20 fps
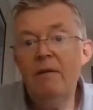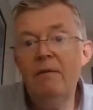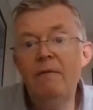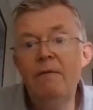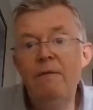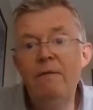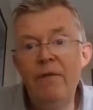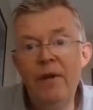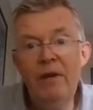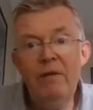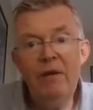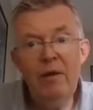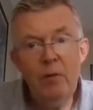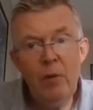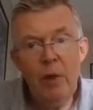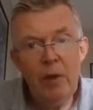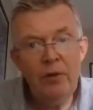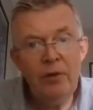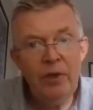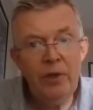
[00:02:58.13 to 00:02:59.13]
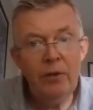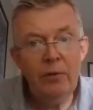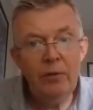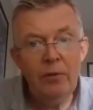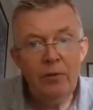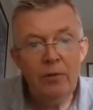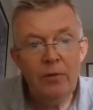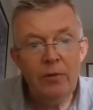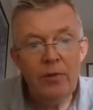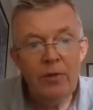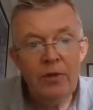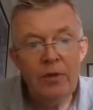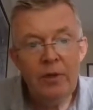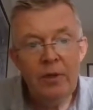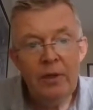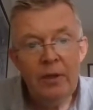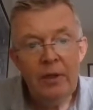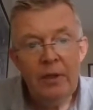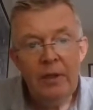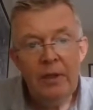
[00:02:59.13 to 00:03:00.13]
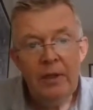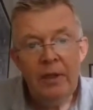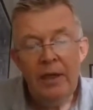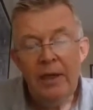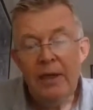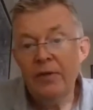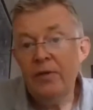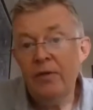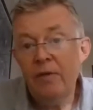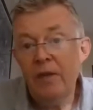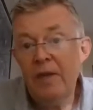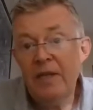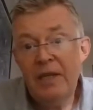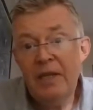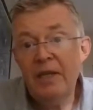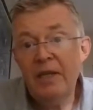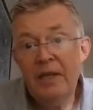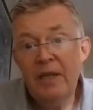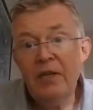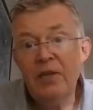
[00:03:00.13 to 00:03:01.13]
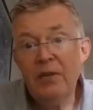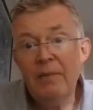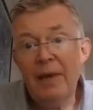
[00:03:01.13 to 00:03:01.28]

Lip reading: very well used, so they didn't need to